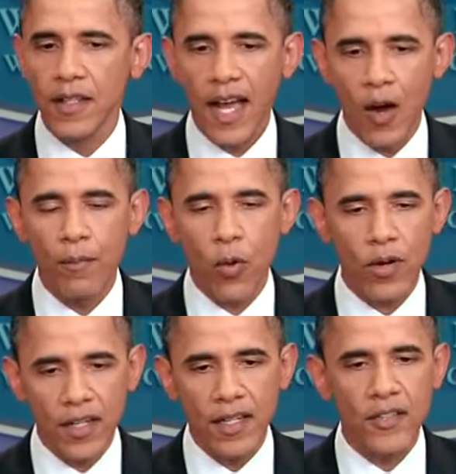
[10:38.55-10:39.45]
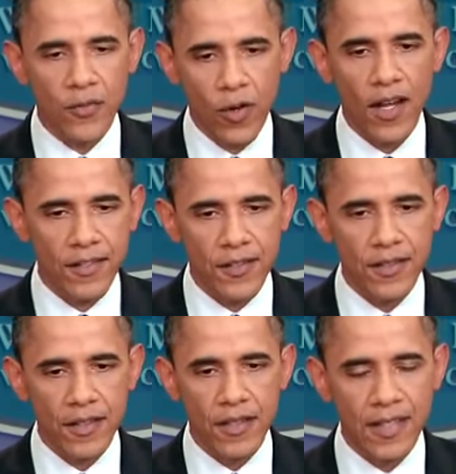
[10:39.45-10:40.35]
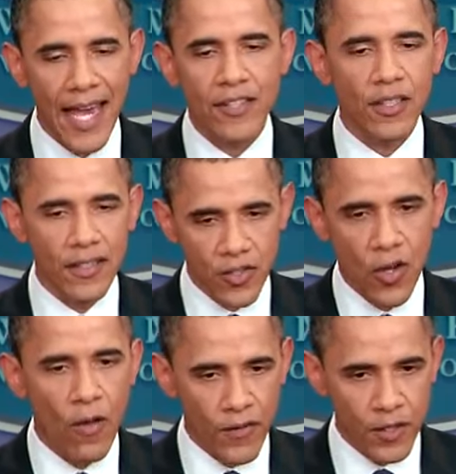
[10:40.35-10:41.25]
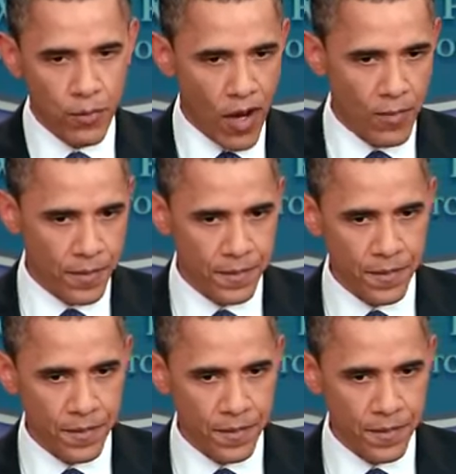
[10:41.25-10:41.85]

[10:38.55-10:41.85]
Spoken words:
how important it is for us to actually solve this problem.